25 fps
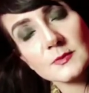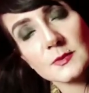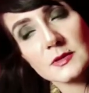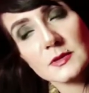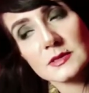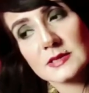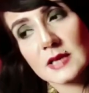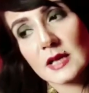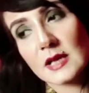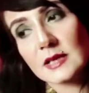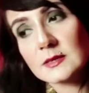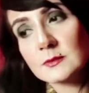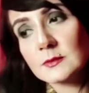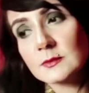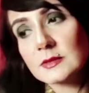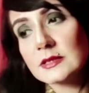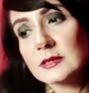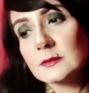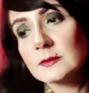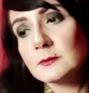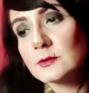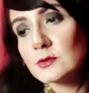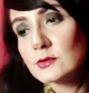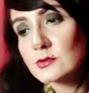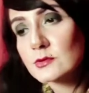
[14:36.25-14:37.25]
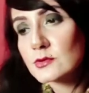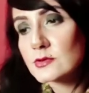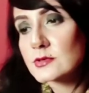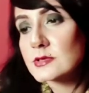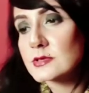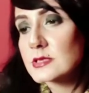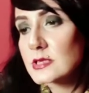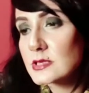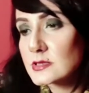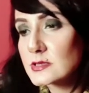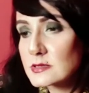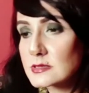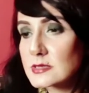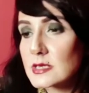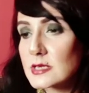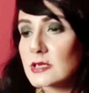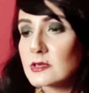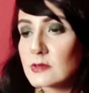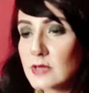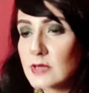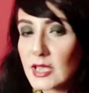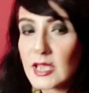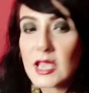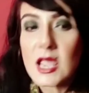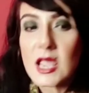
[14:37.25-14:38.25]
because ultimately Pluto is here to tell
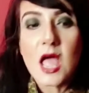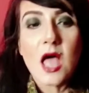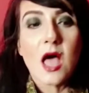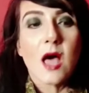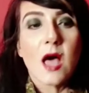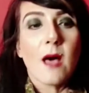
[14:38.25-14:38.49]
you, hey,